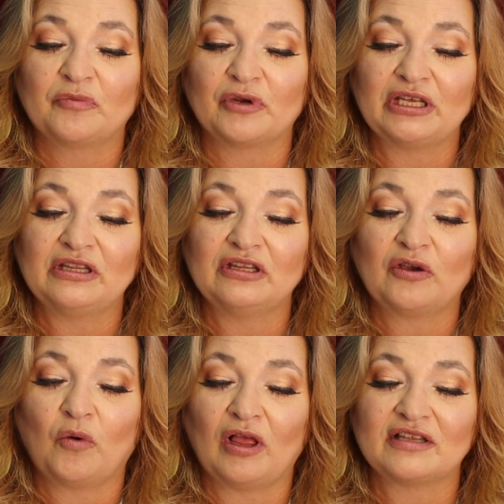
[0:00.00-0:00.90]
Bring the
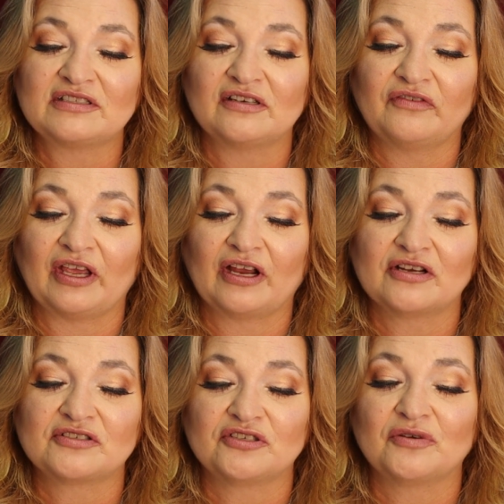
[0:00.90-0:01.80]
quality of
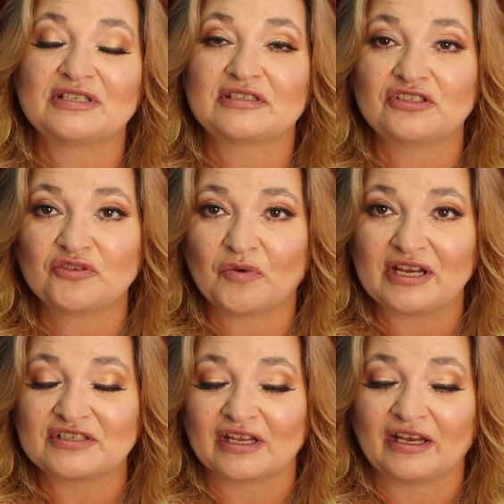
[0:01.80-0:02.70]
air to a
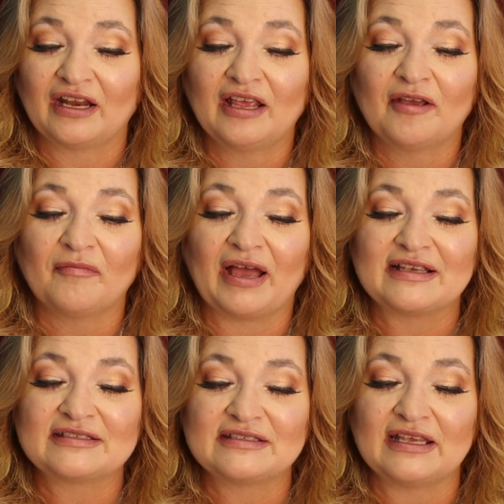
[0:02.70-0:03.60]
situation
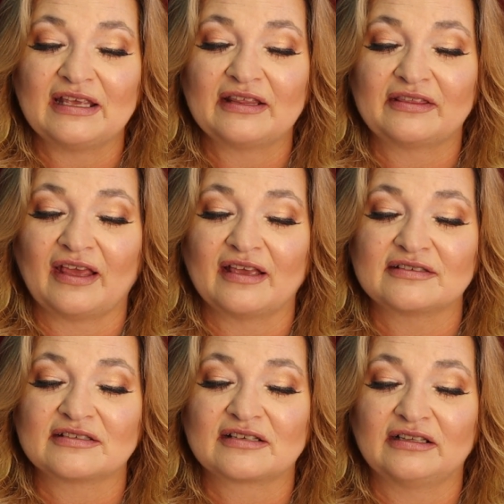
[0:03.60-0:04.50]
by seeing
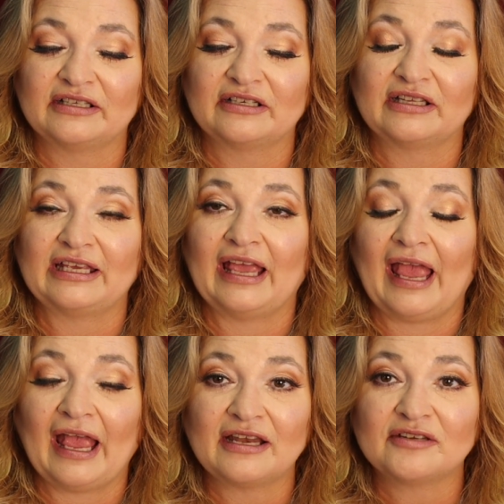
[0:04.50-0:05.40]
things as clearly
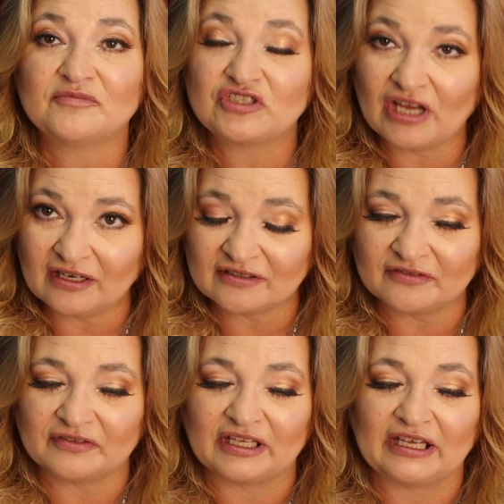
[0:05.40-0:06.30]
and
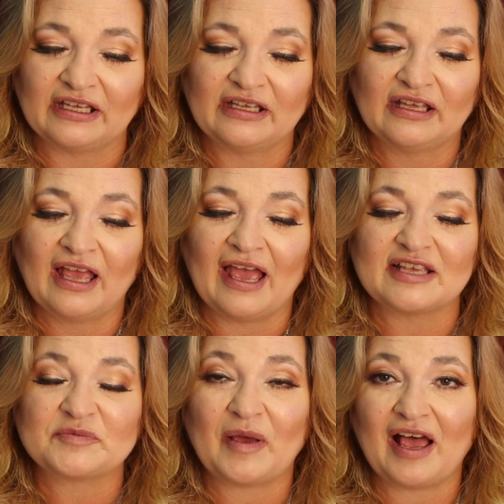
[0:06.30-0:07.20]
objectively
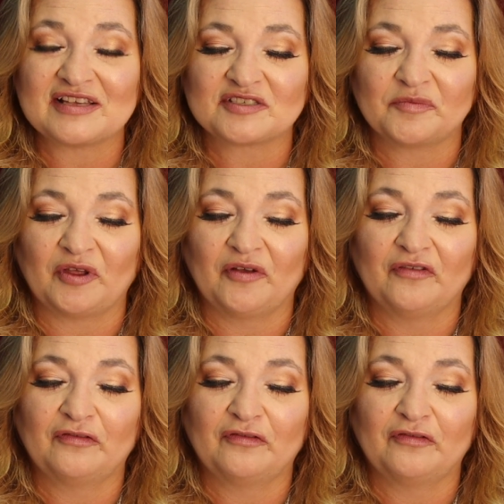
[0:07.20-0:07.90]
as possible.